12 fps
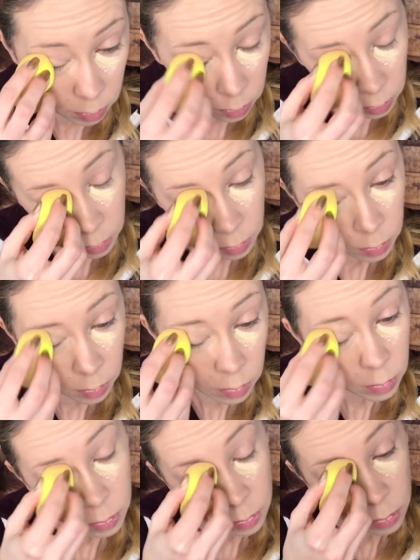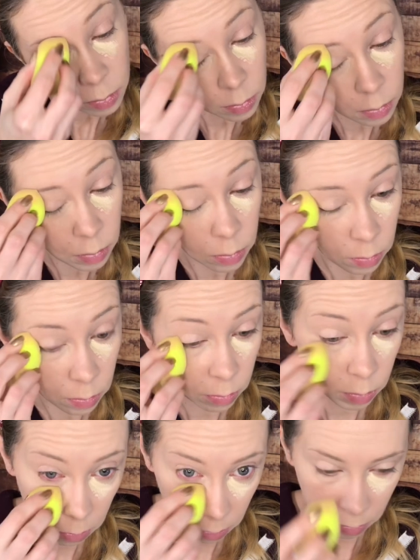
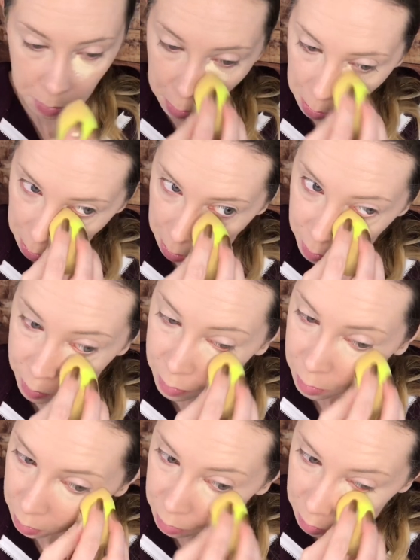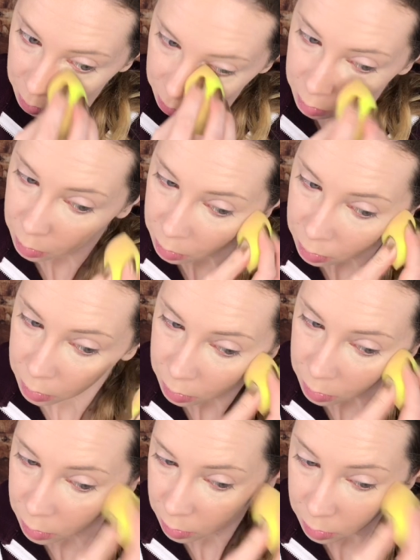
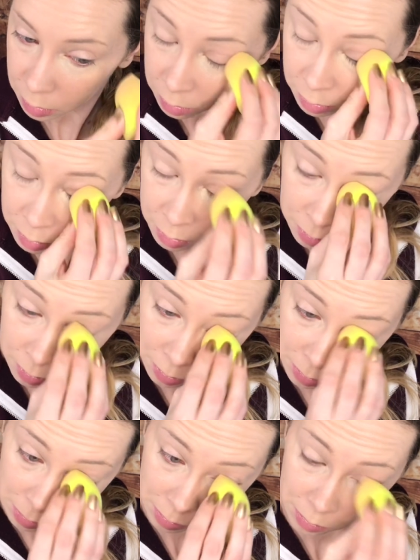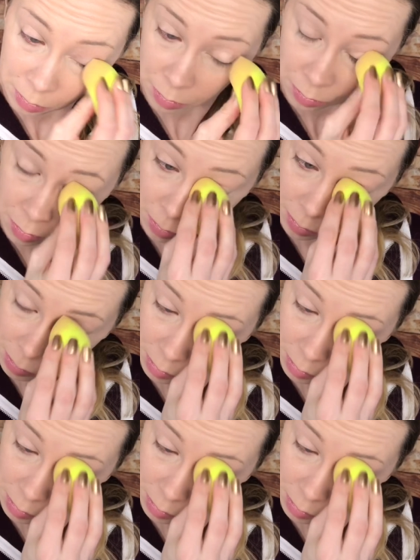(silence)